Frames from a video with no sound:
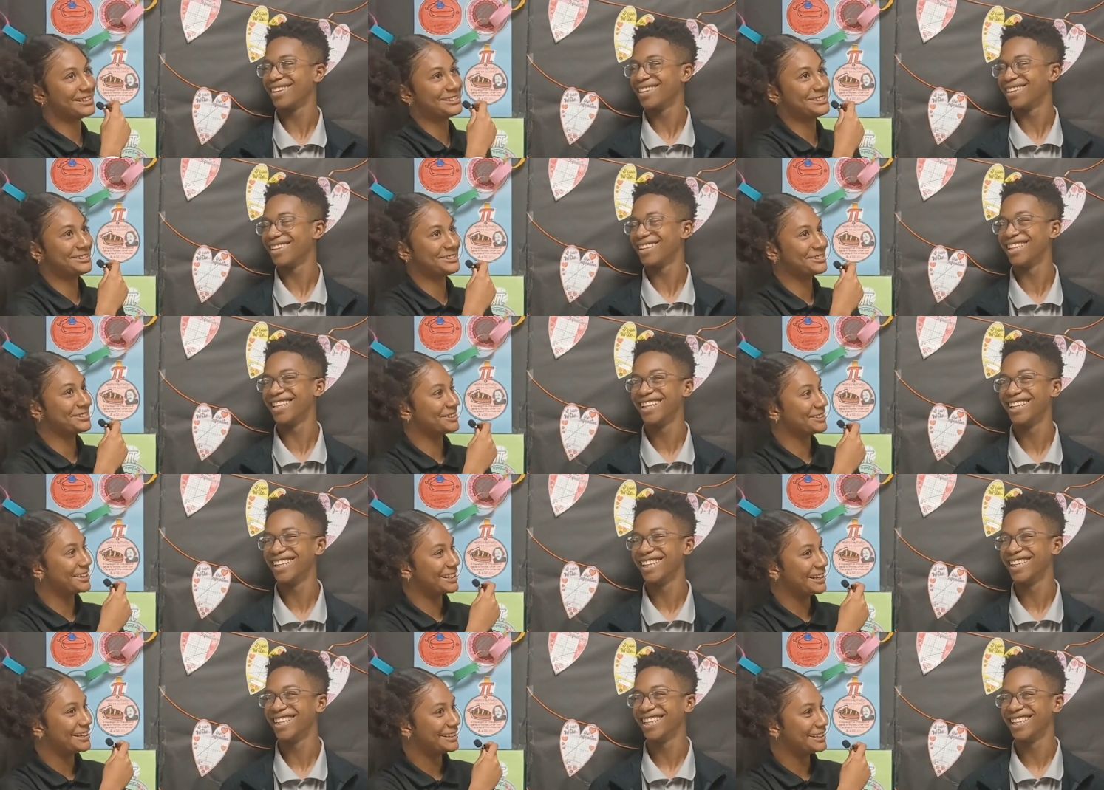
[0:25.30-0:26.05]
Speaker 1: Did you learn
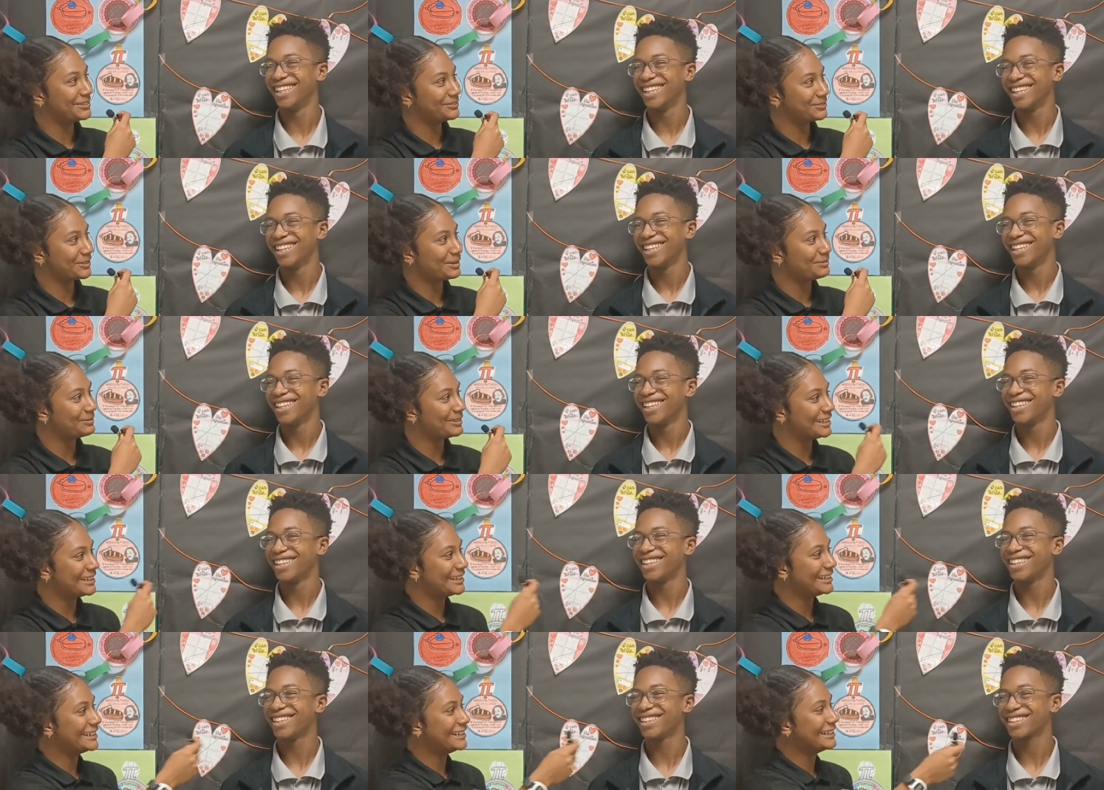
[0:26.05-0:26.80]
anything from
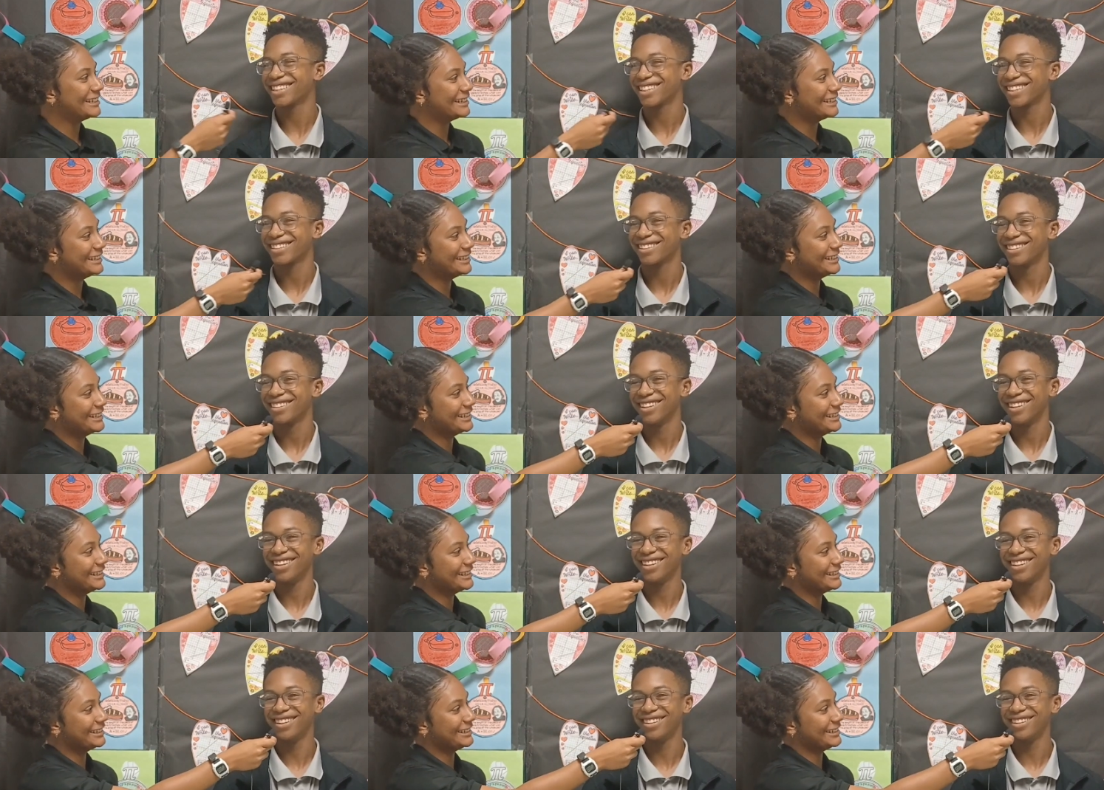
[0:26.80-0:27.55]
it?
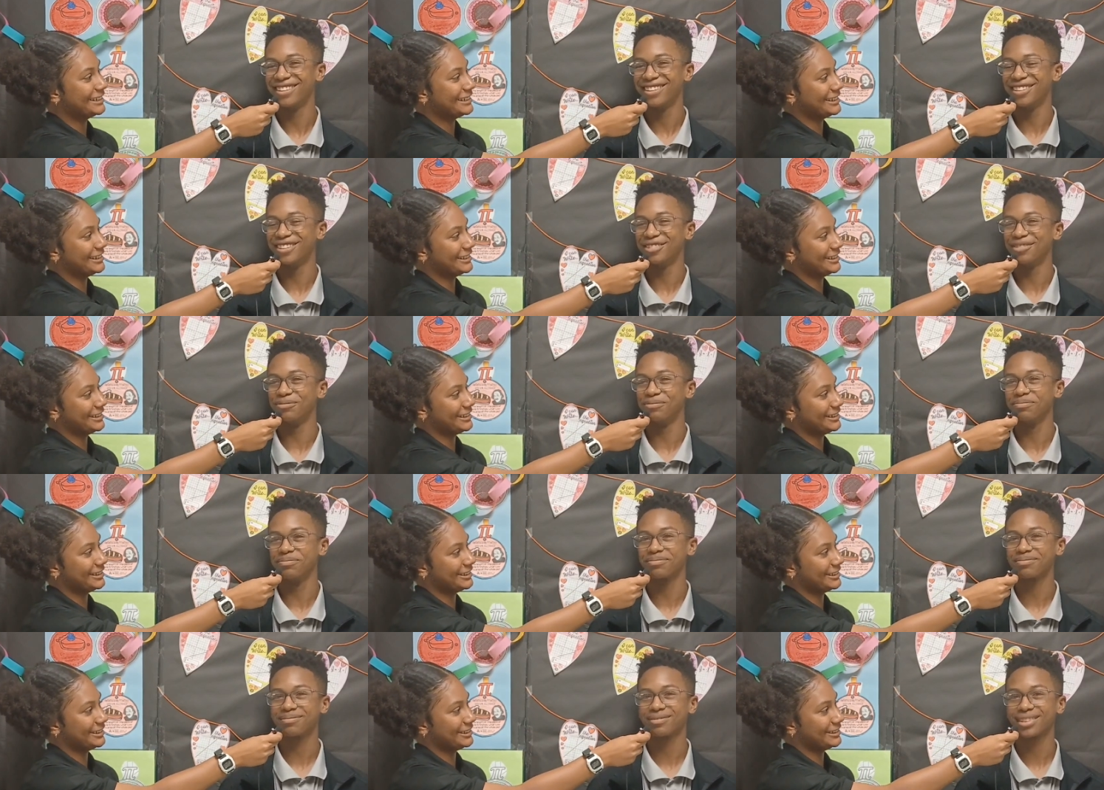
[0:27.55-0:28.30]
Speaker 2: Um,
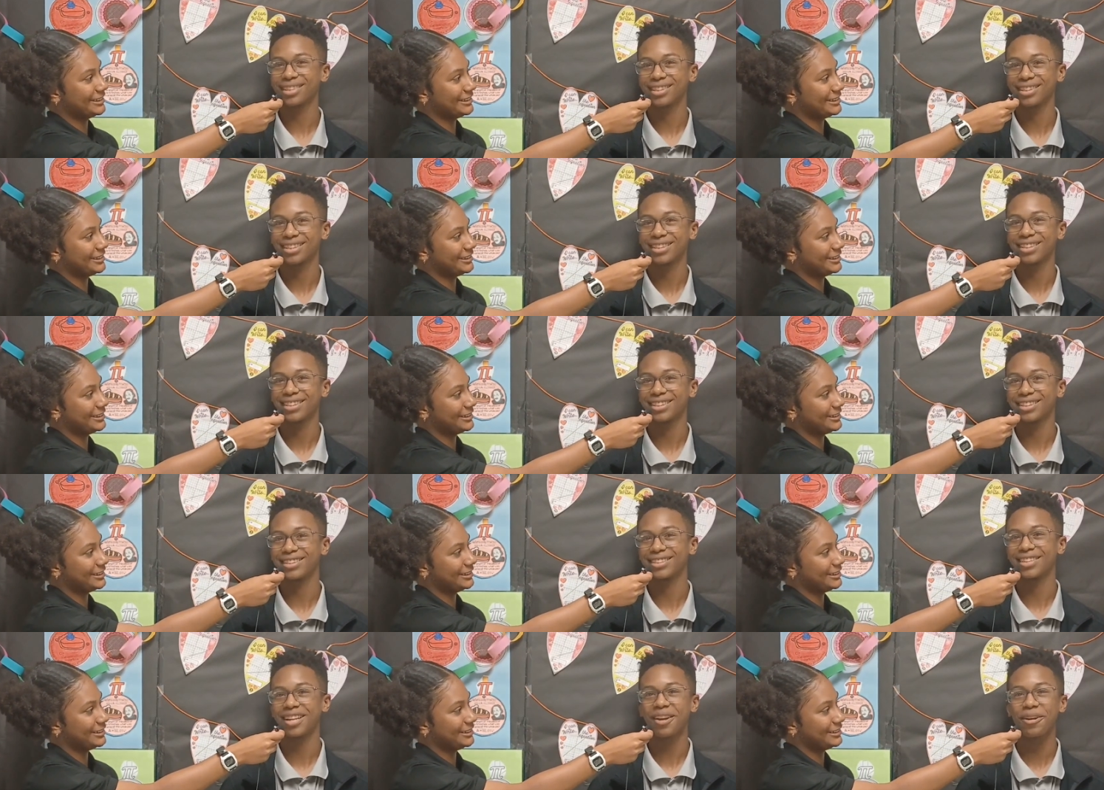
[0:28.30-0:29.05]

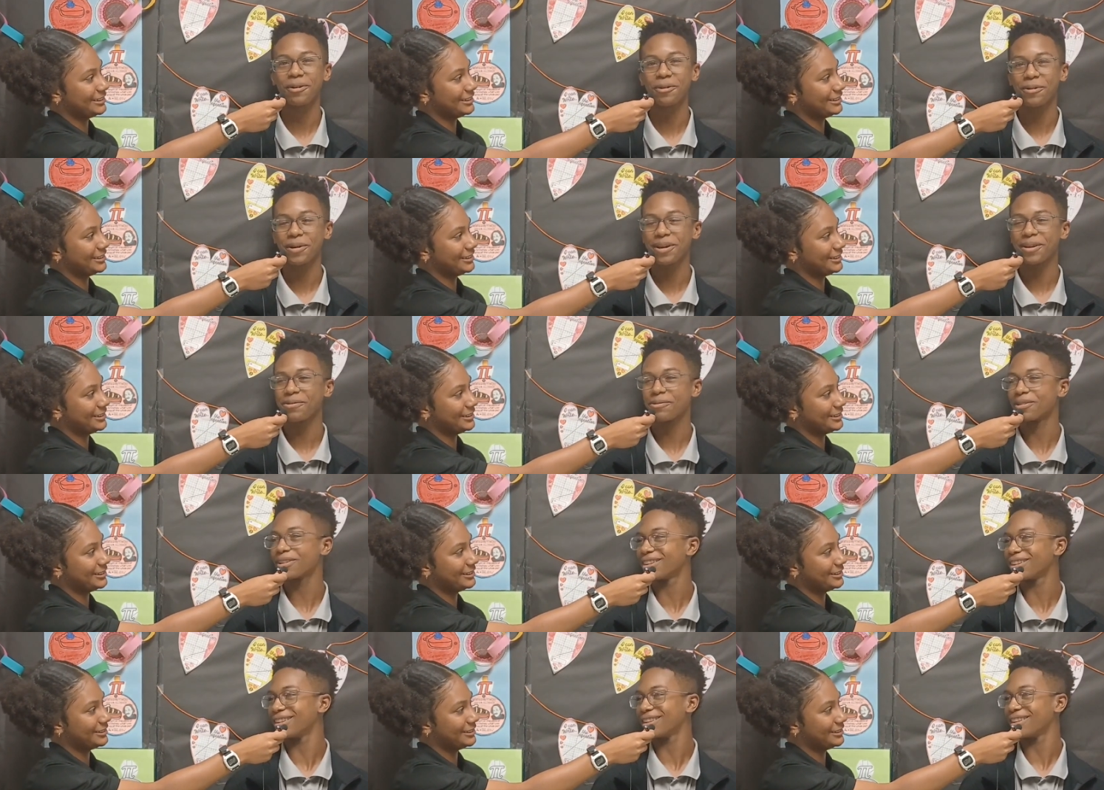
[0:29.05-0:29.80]
stay away
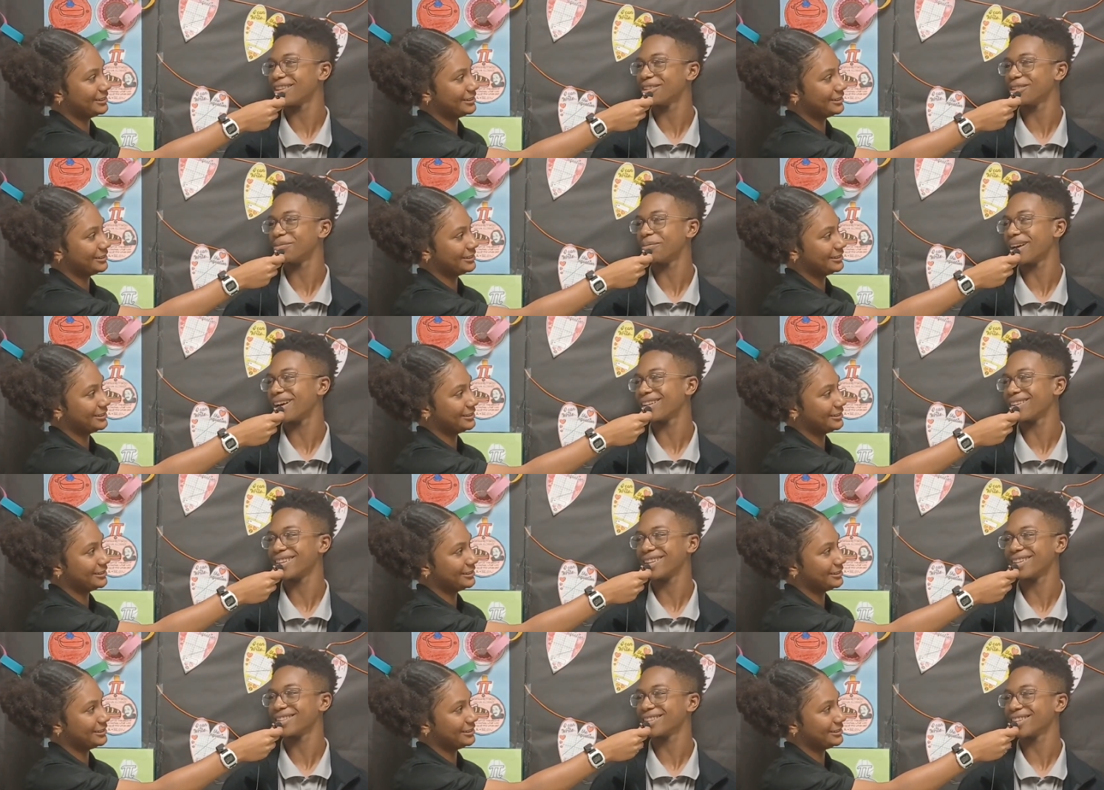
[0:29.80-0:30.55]
when there's bad
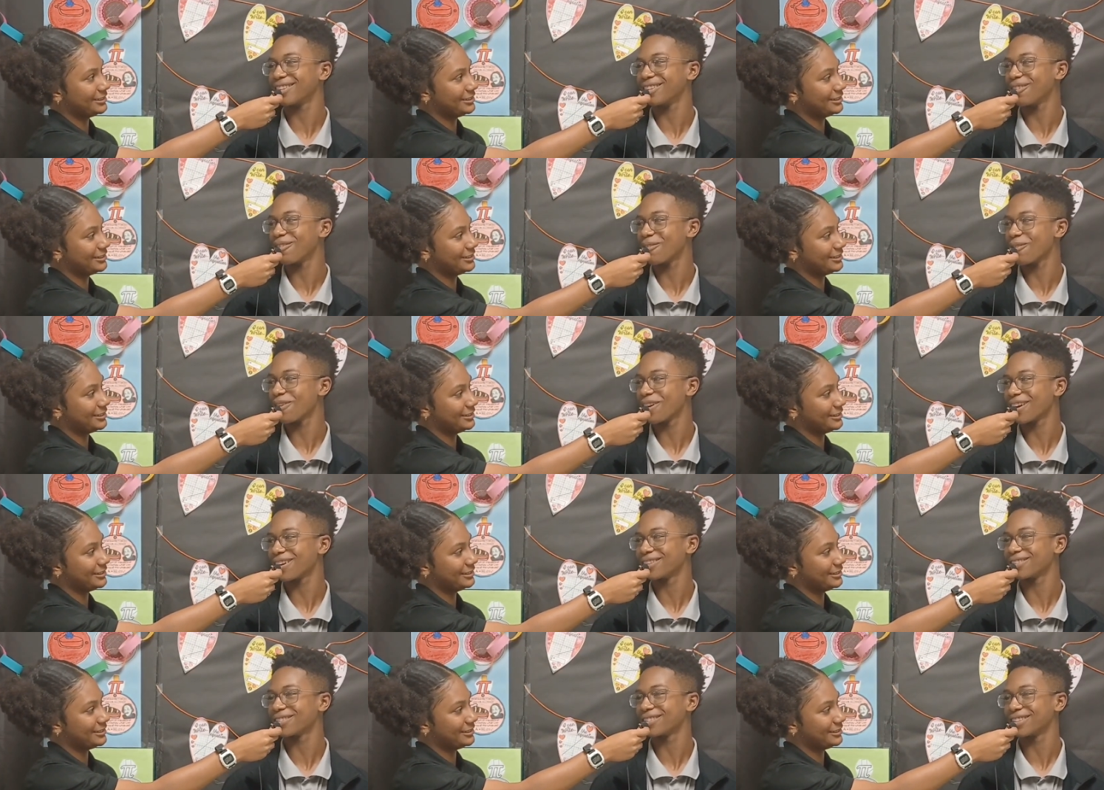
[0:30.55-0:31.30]
things at the
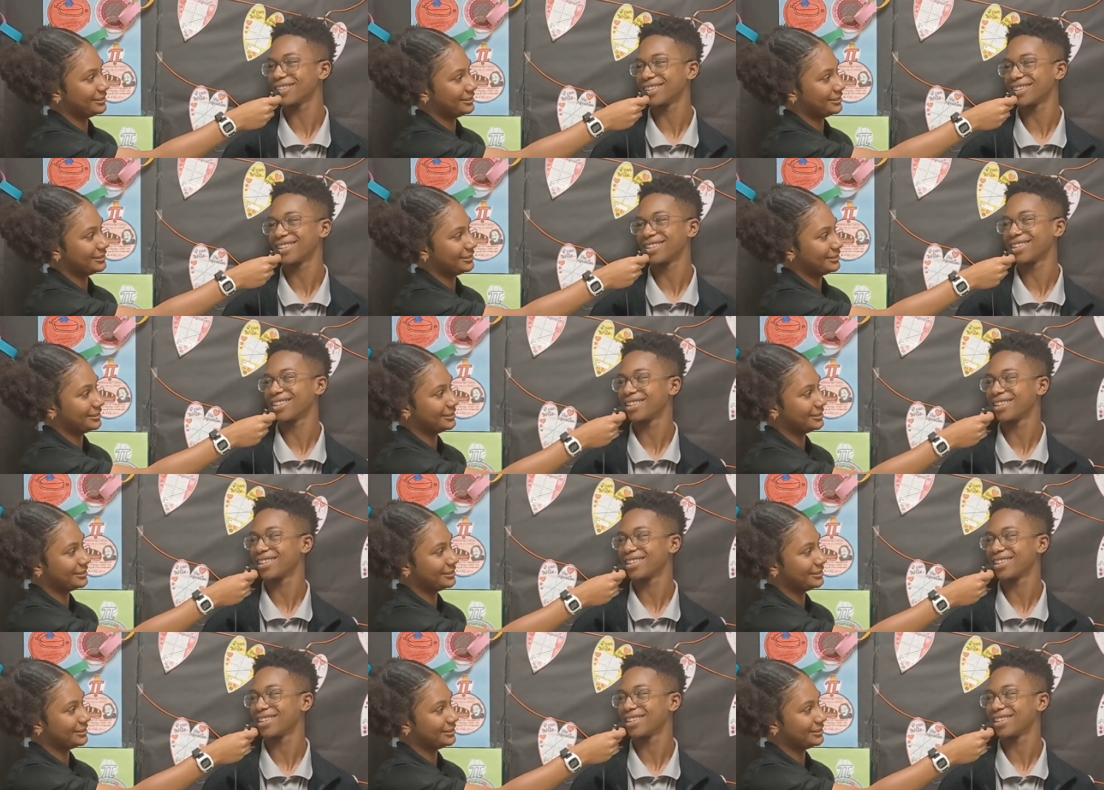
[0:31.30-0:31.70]
courthouse. I'm here